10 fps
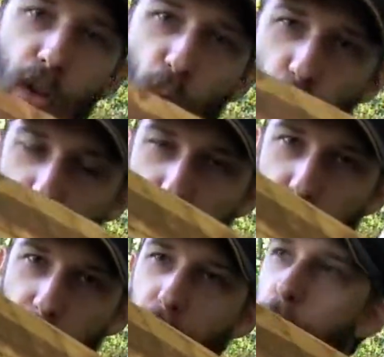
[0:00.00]
wooden
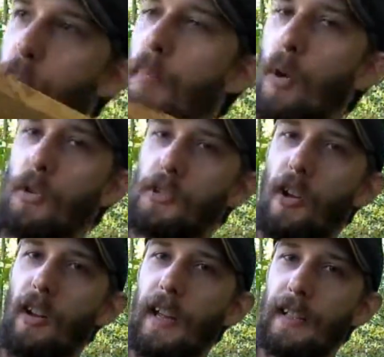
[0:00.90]
framed bow
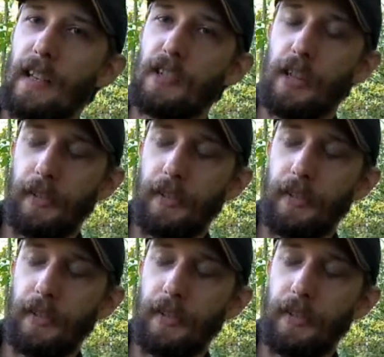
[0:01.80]
saw like this, I